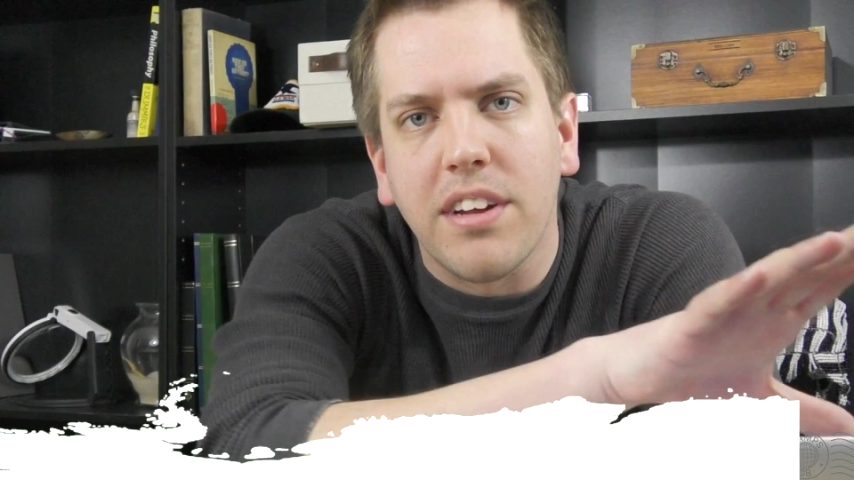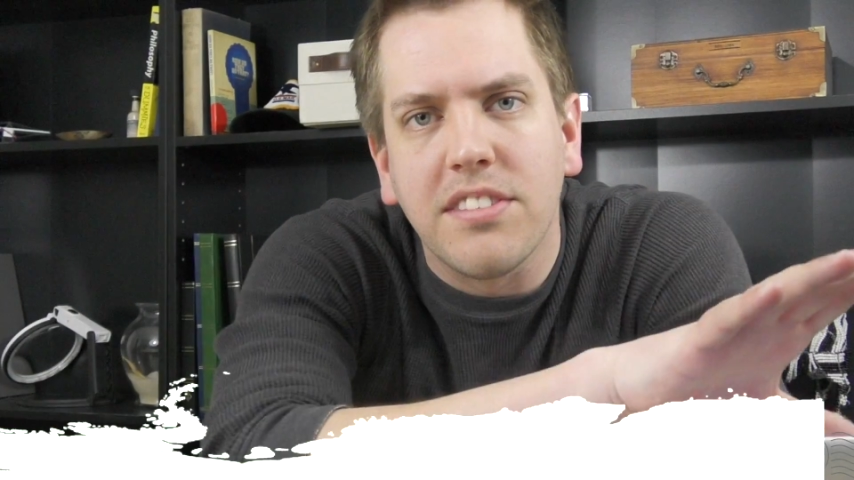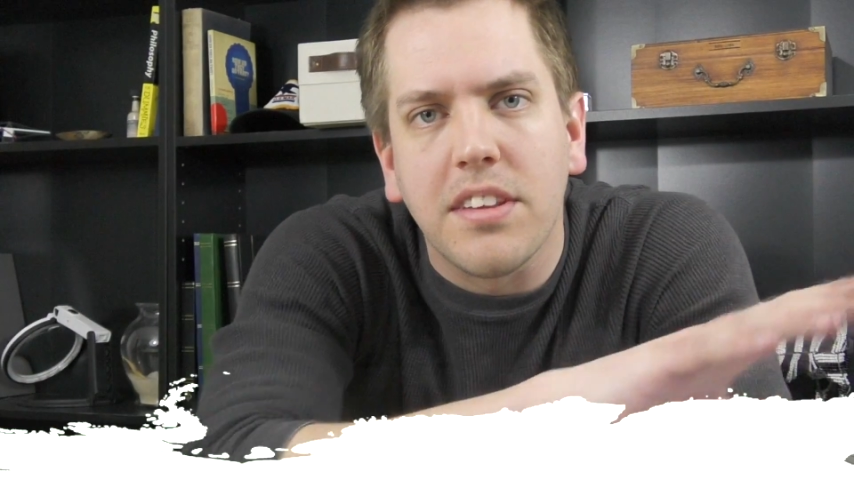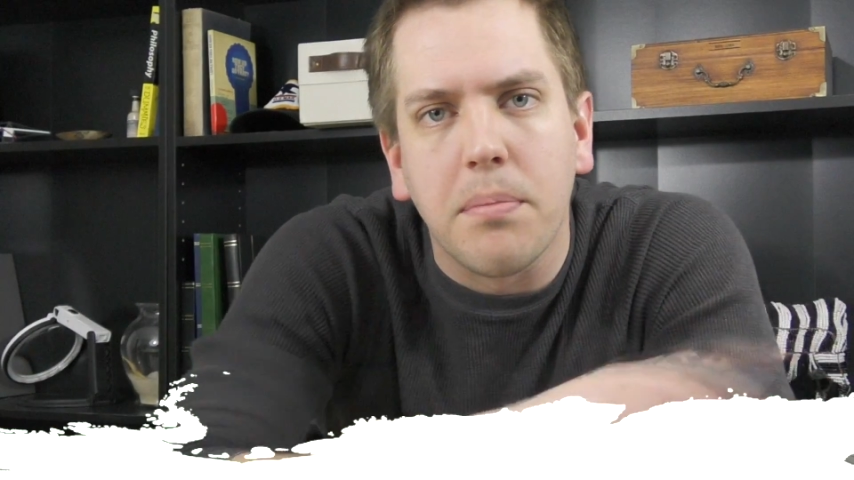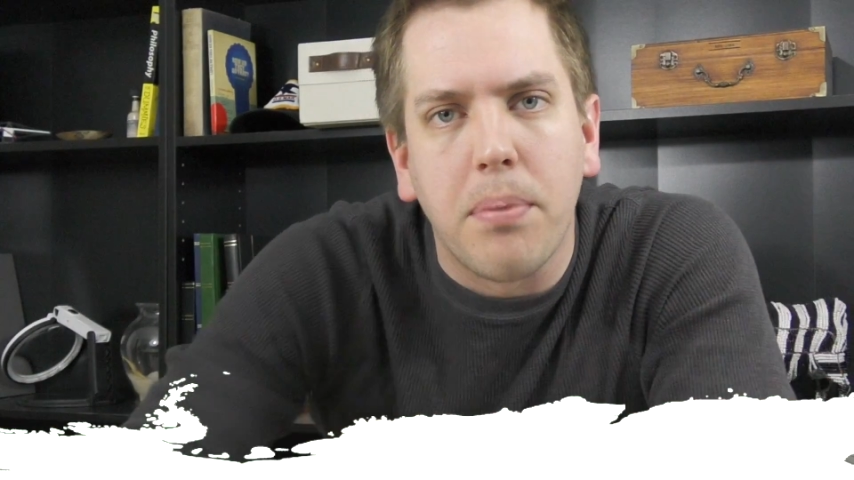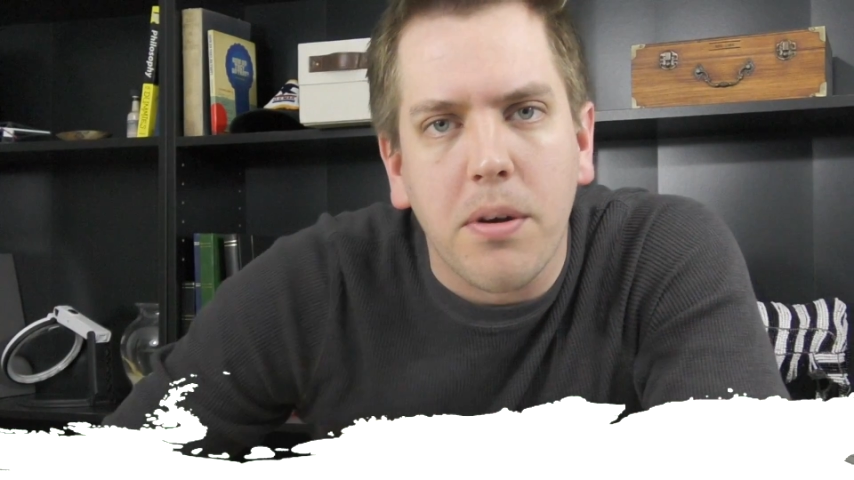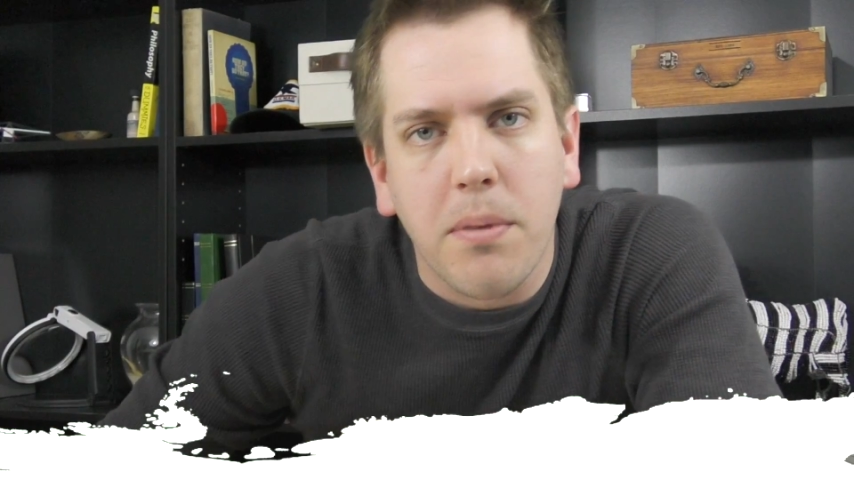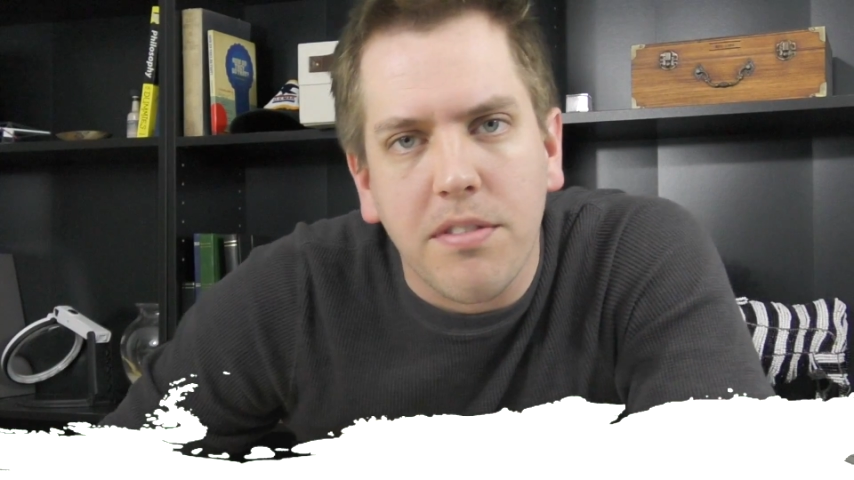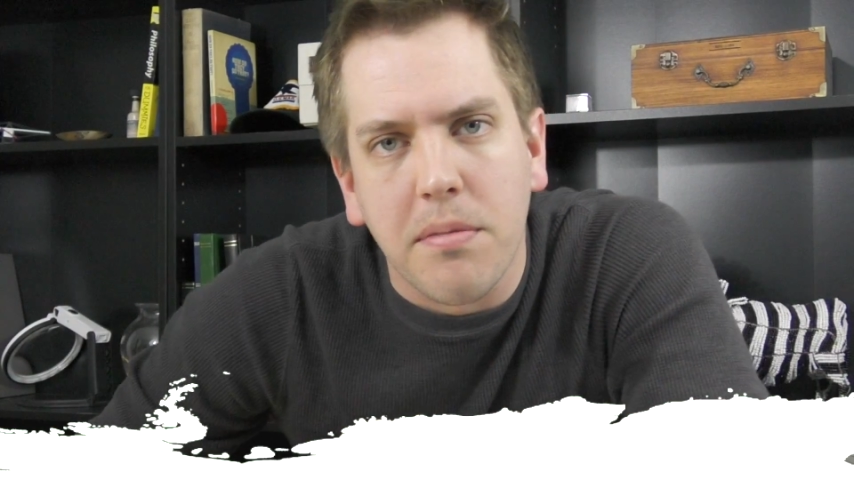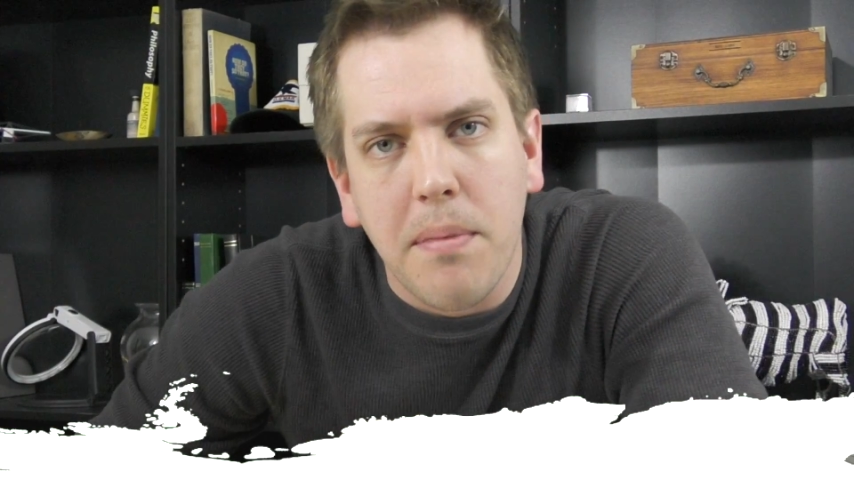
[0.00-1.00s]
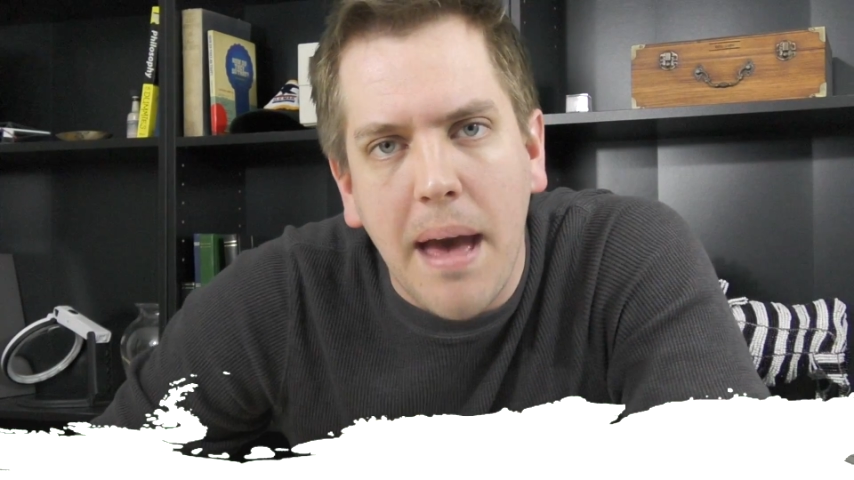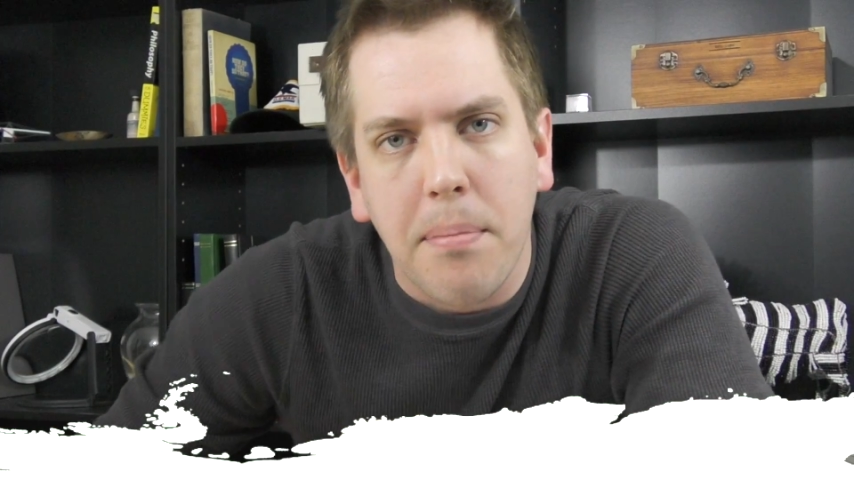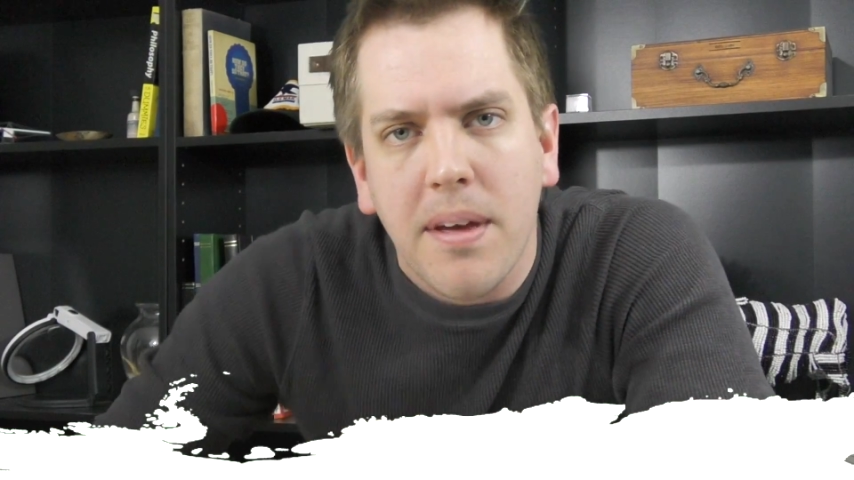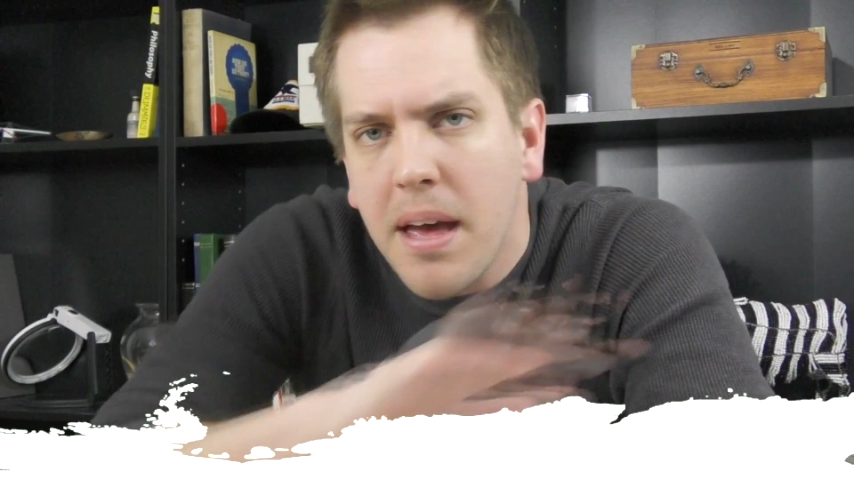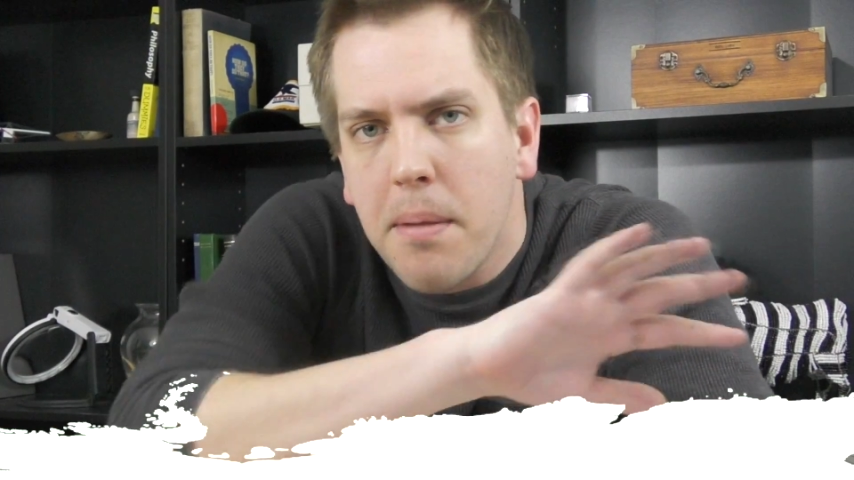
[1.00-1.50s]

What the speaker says: runs at the bottom of a map,